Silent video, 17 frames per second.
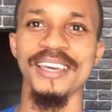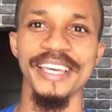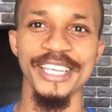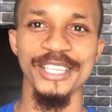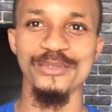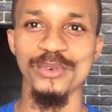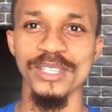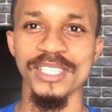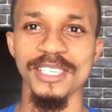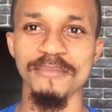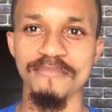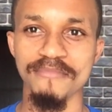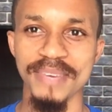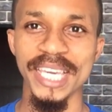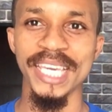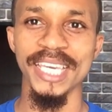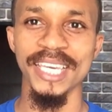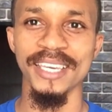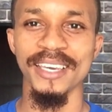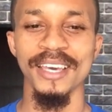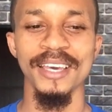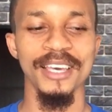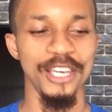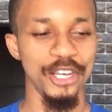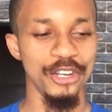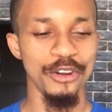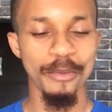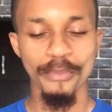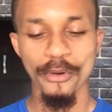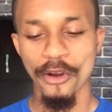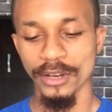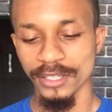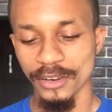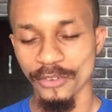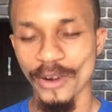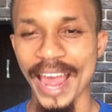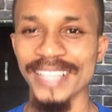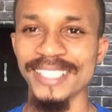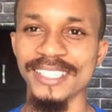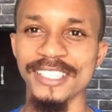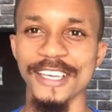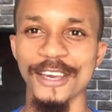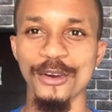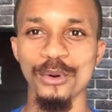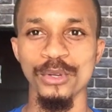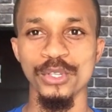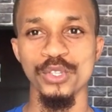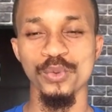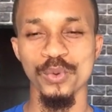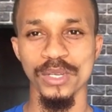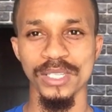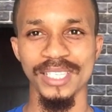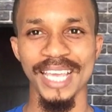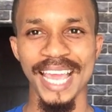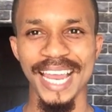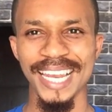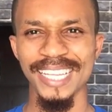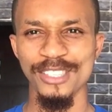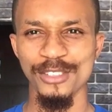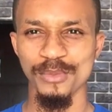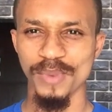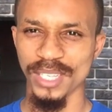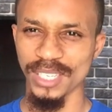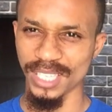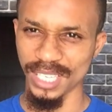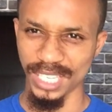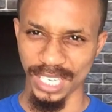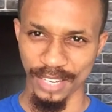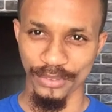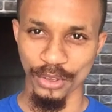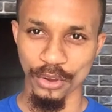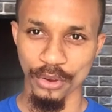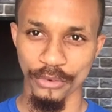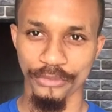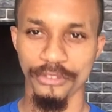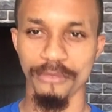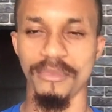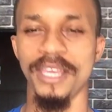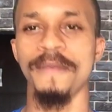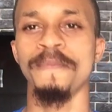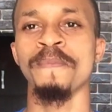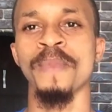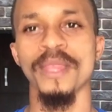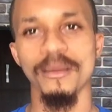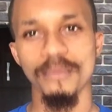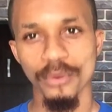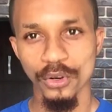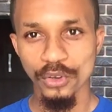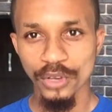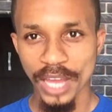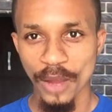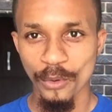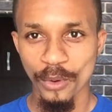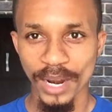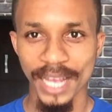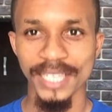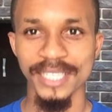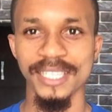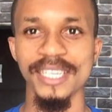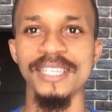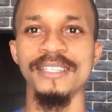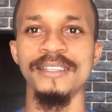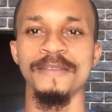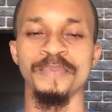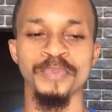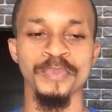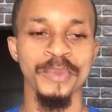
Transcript: It was in me, you know, but writing the codes was a little bit difficult for me. But look at what I did.